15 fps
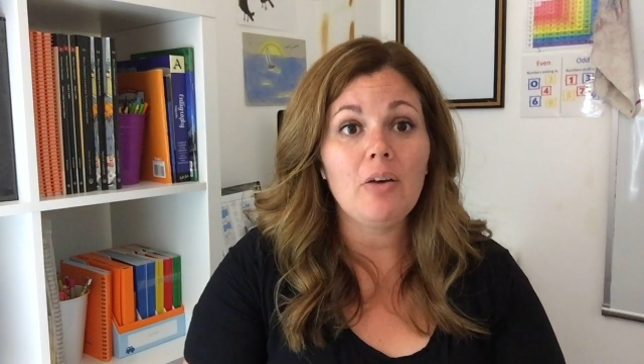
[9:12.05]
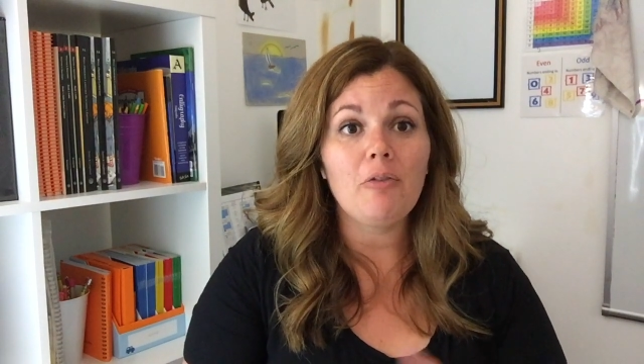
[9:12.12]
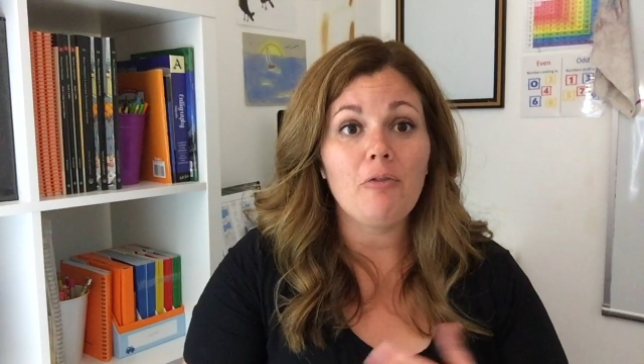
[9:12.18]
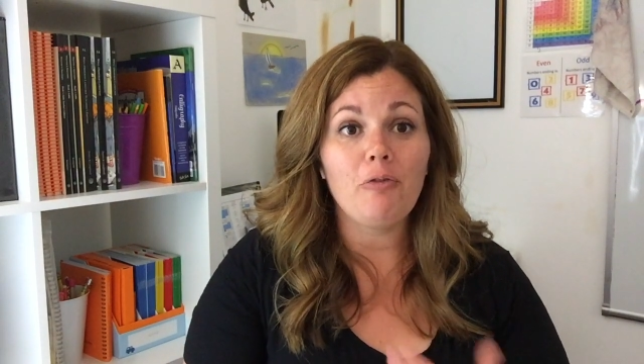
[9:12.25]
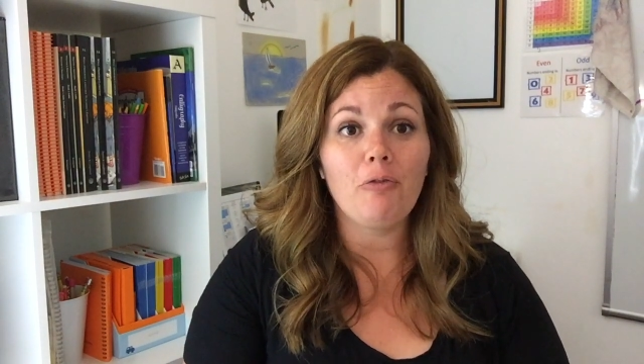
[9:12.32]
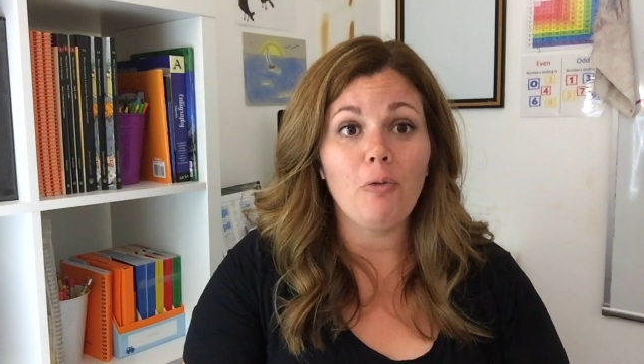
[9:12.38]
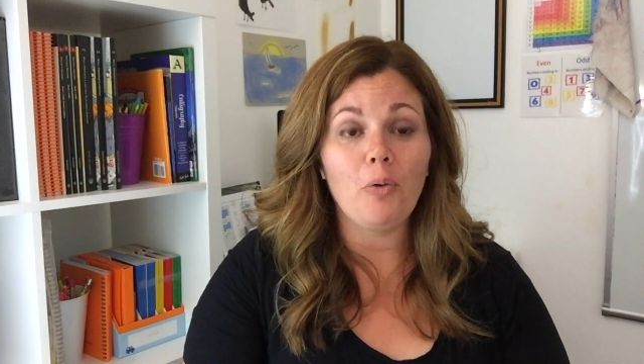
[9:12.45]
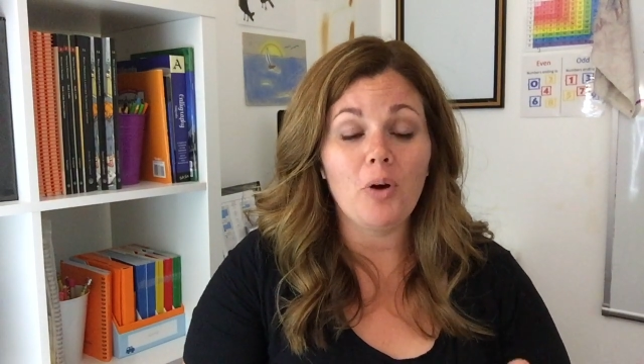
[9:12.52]

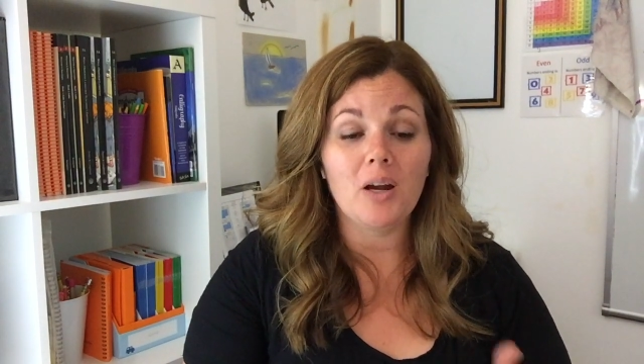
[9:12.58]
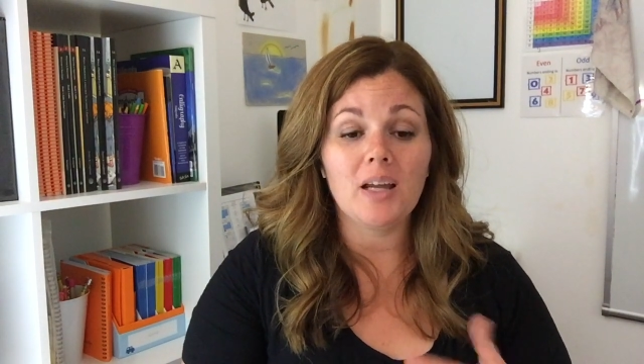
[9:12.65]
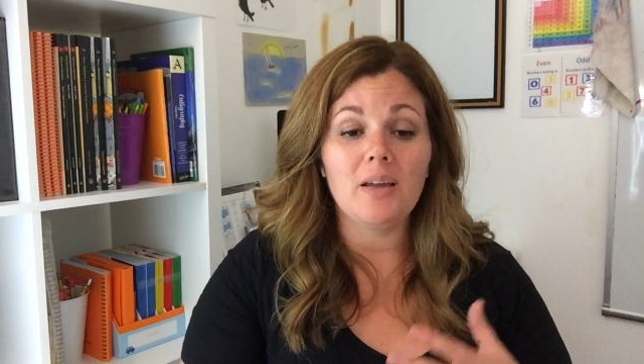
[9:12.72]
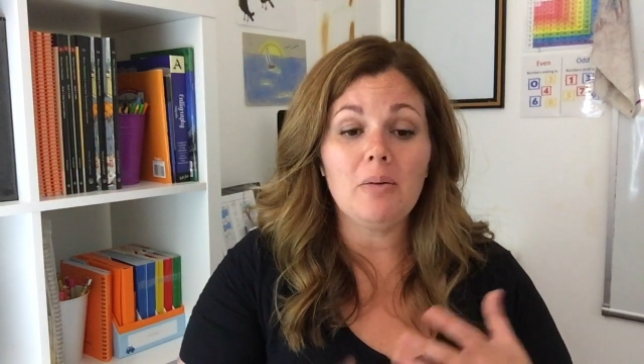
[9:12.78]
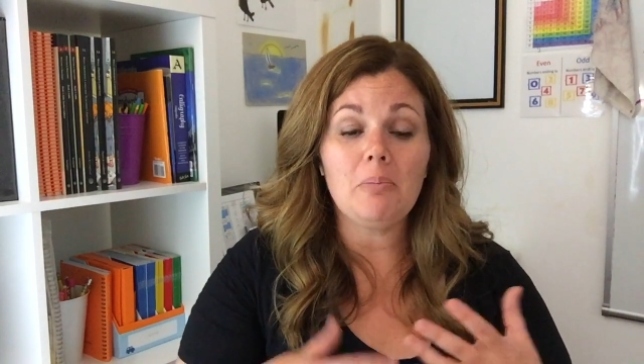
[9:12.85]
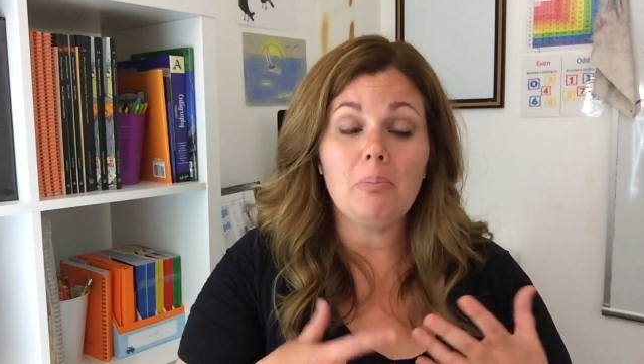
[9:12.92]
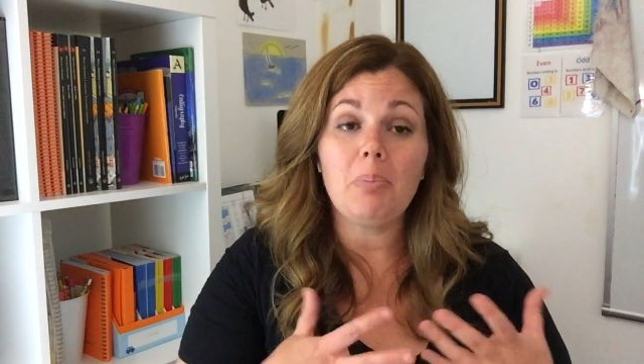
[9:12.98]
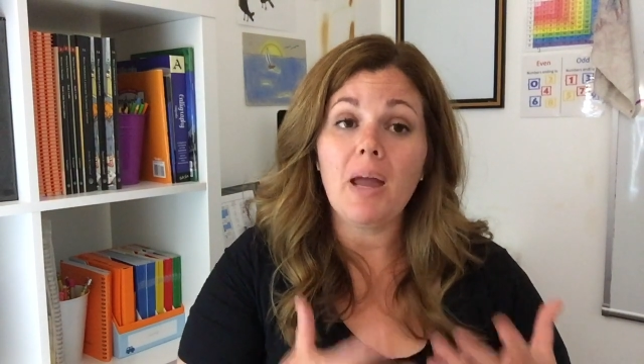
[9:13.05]
for
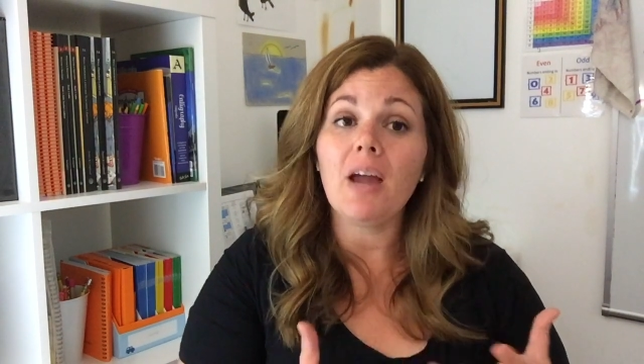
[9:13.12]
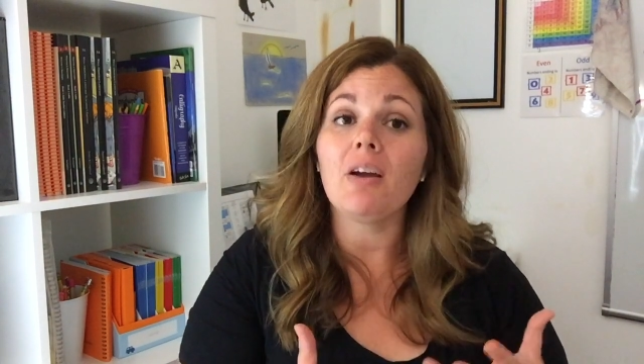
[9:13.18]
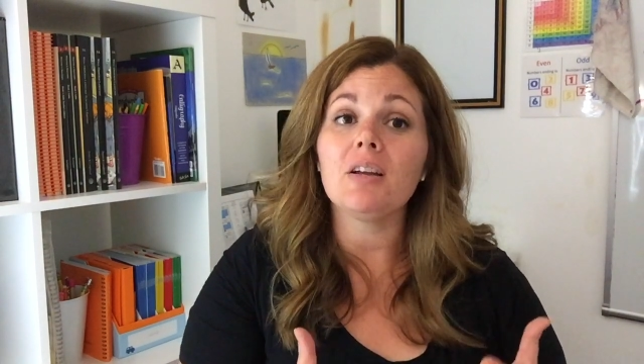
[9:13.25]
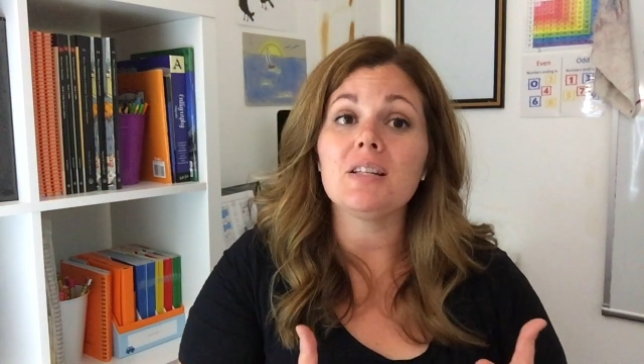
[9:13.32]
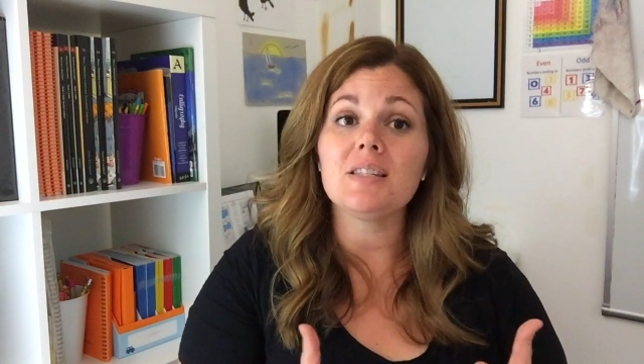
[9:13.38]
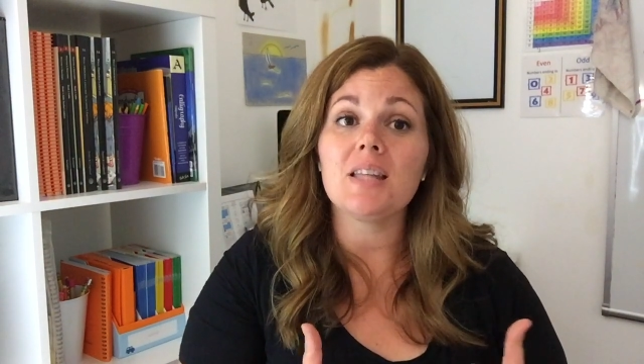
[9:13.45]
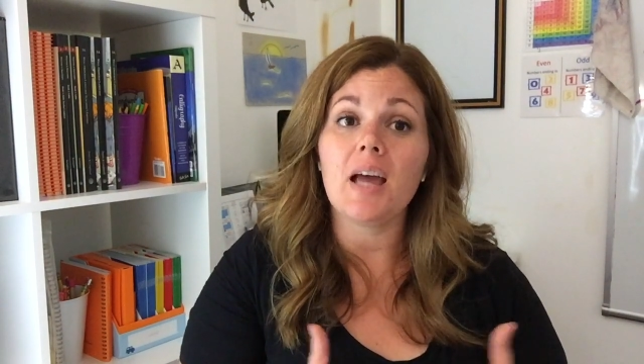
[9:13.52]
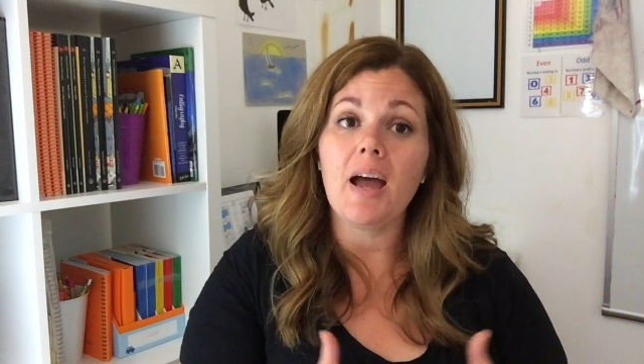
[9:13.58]

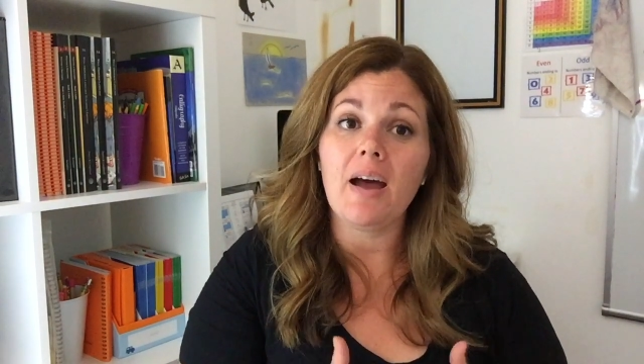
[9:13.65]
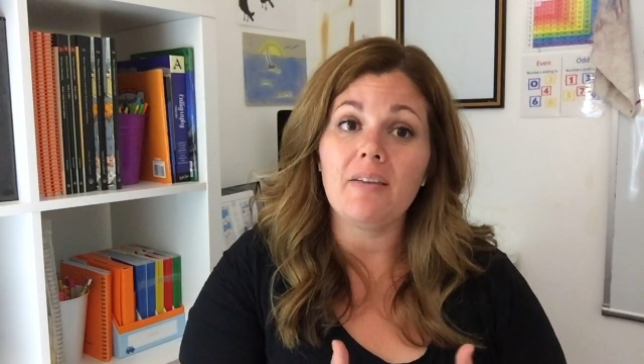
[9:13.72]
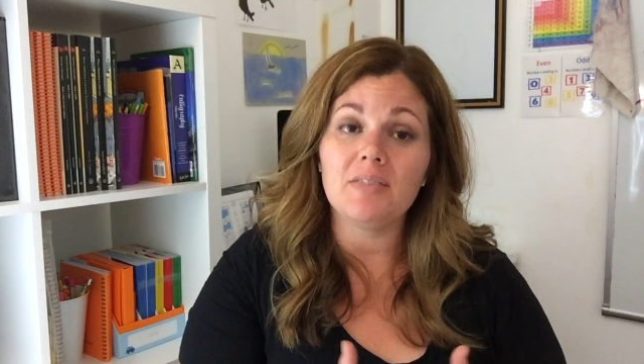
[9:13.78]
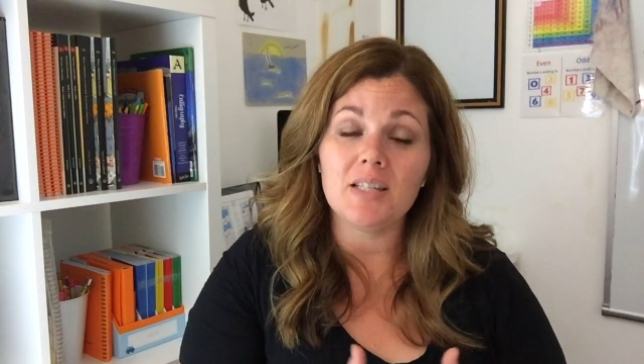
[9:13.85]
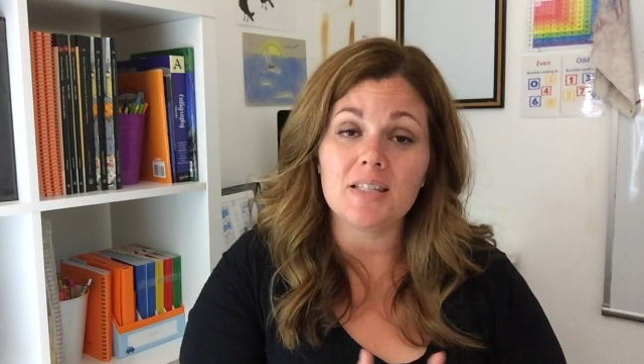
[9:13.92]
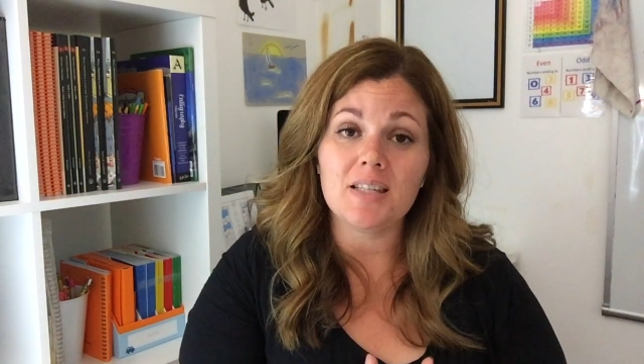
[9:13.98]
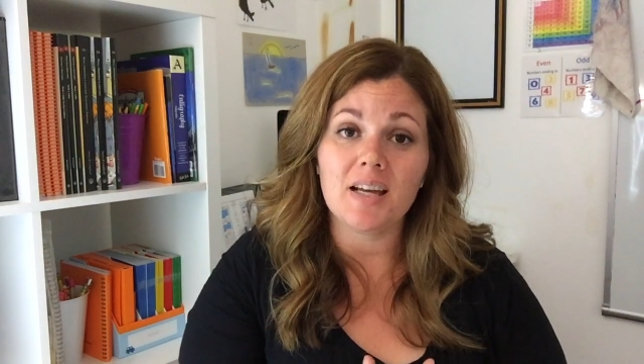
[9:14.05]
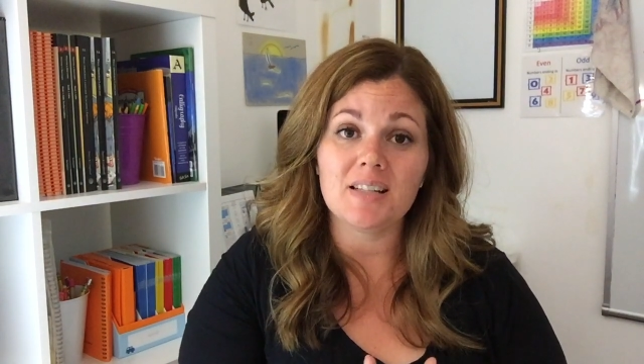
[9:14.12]
parents that have
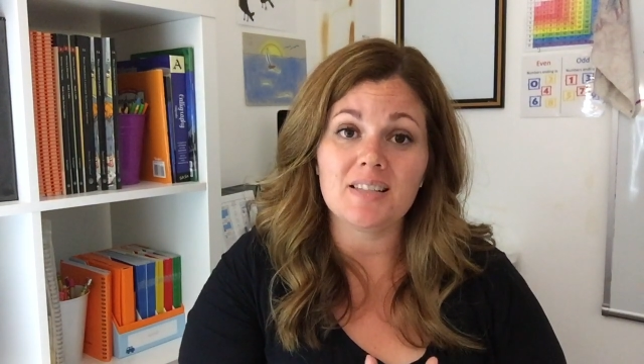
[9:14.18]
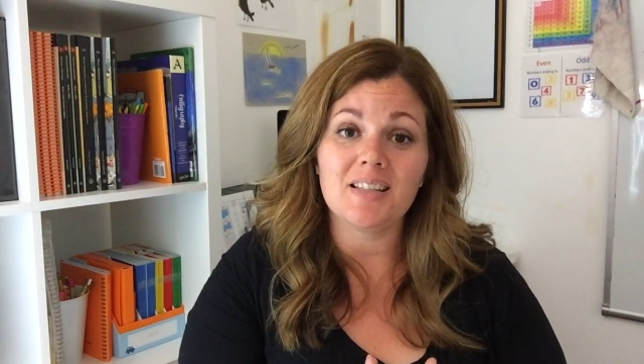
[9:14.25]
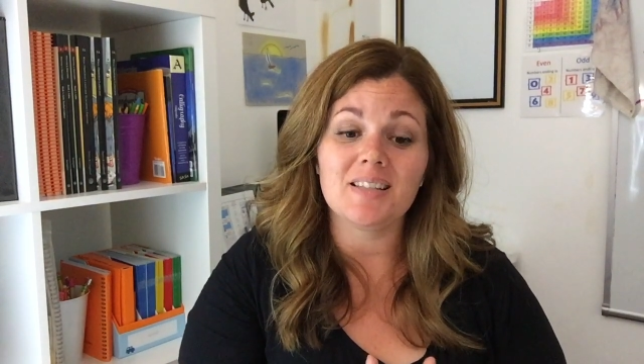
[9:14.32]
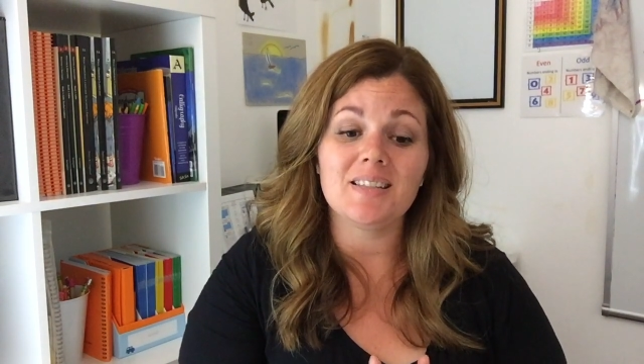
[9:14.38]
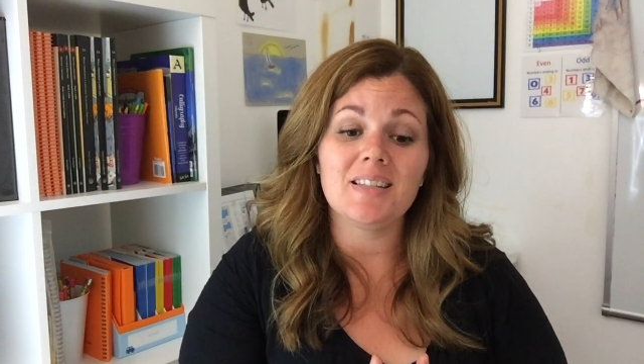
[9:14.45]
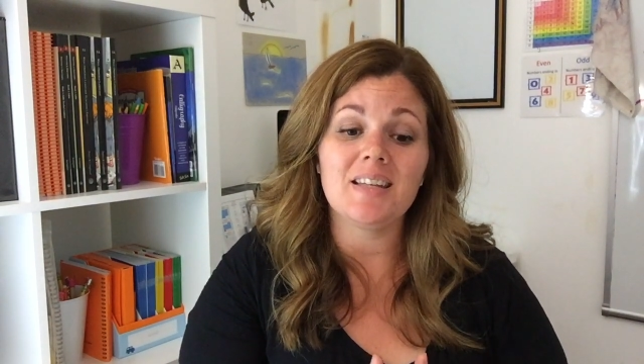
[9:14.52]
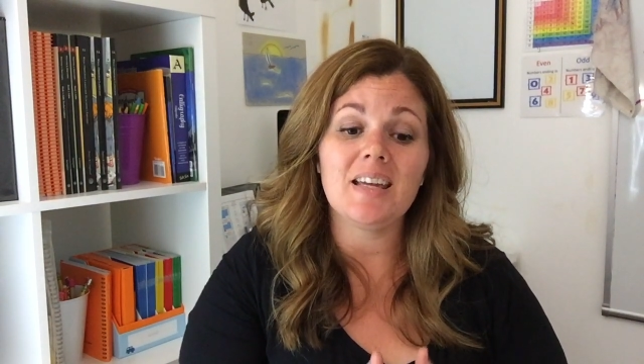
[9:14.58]
dyslexics